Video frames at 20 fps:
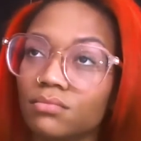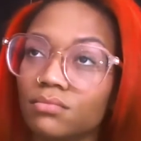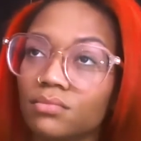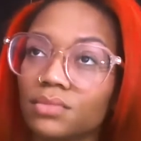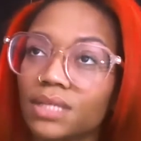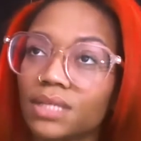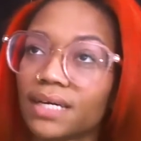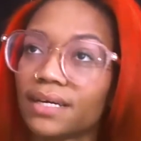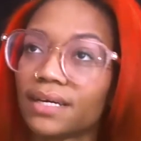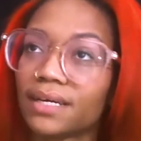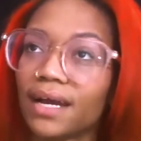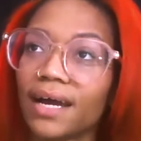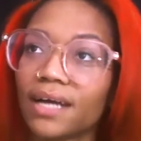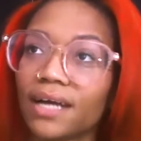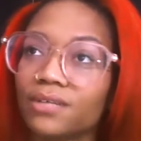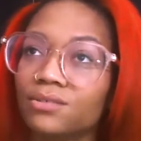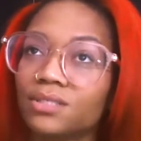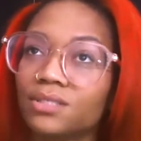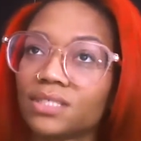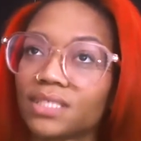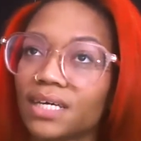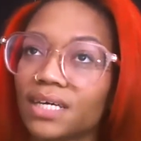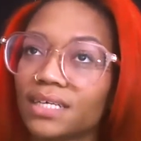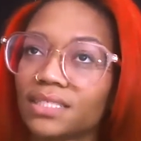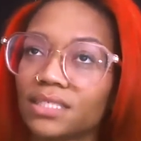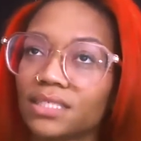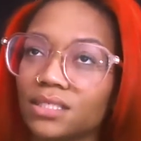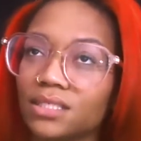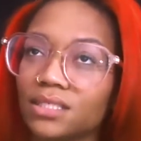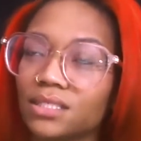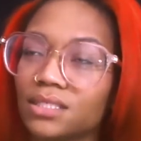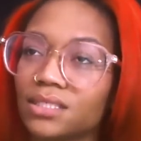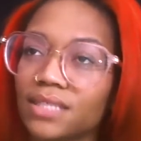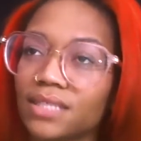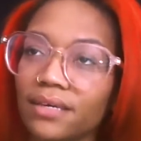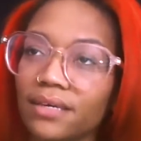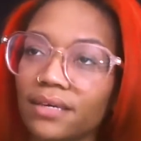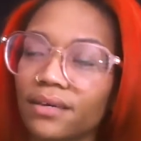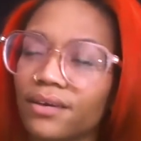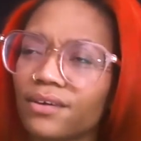like how you decide to
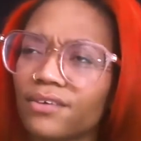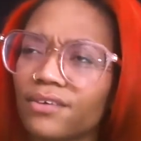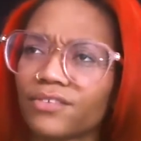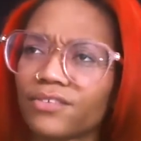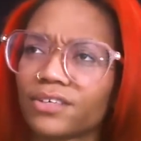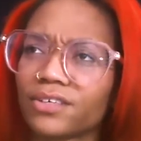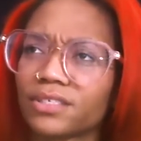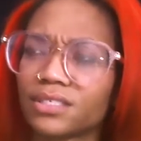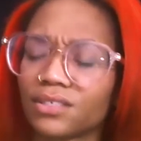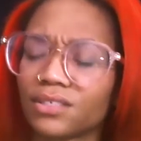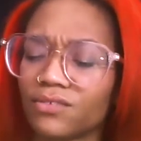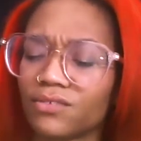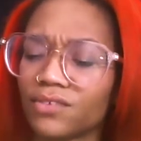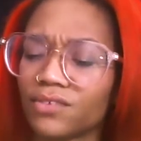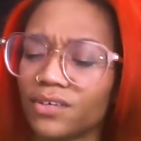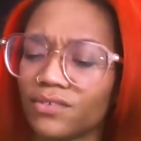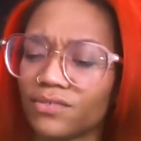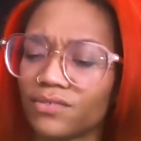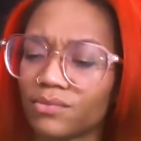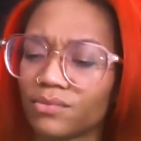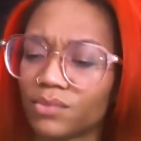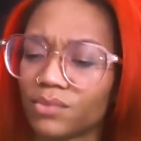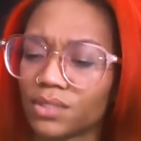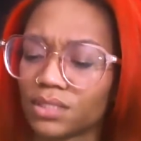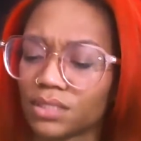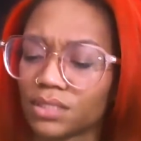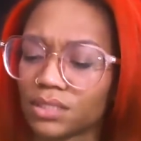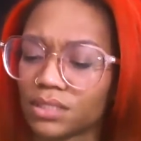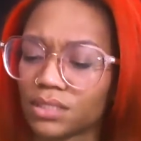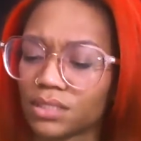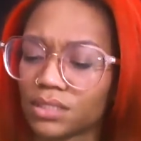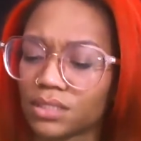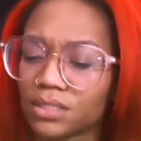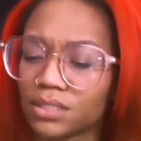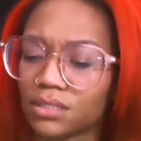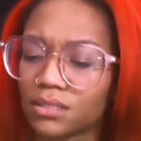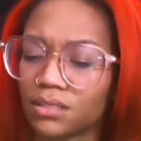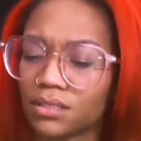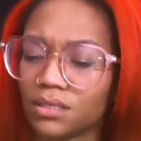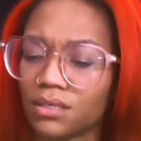take care of yourself even what is
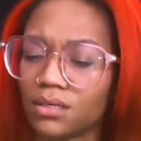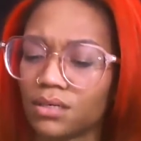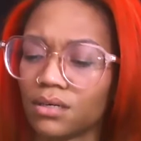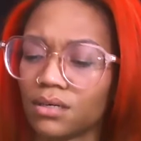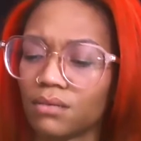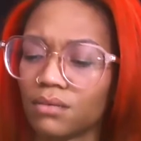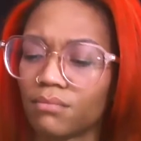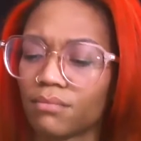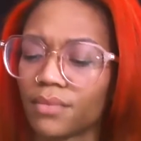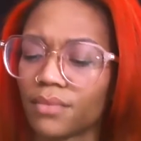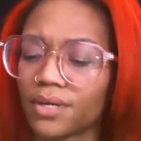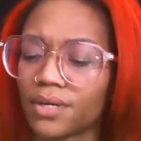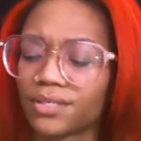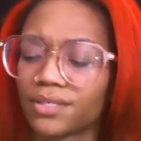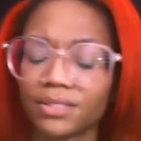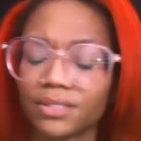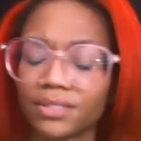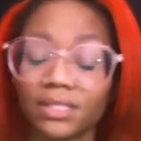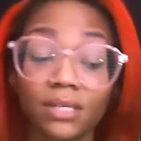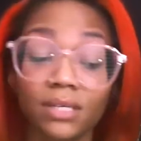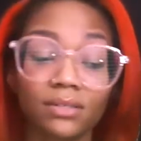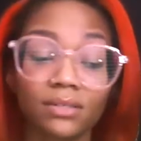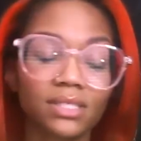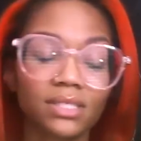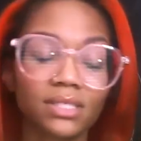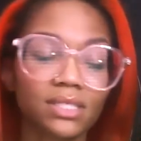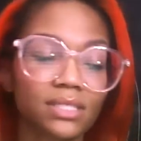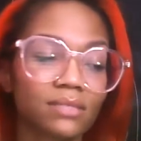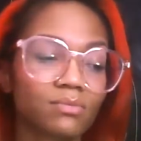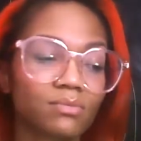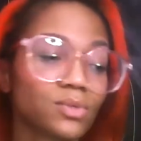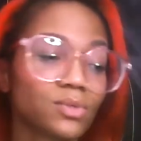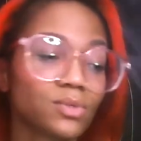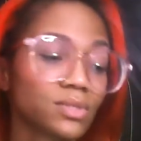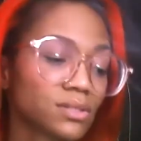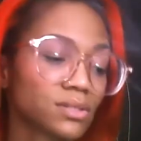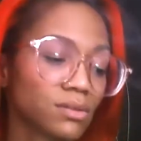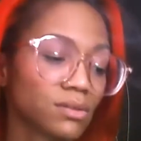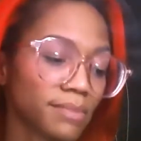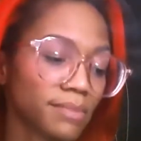this mercury so this is more
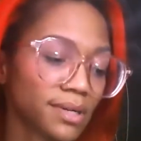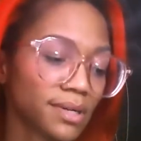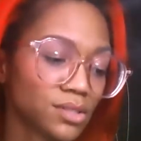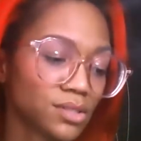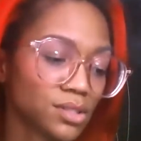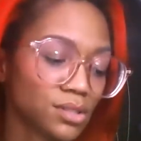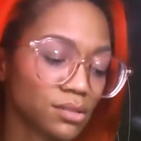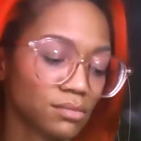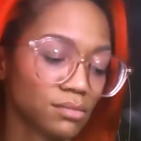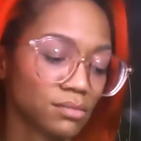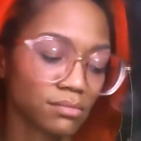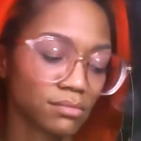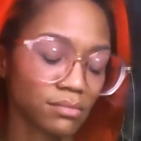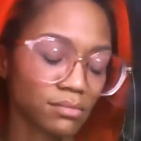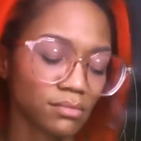so about your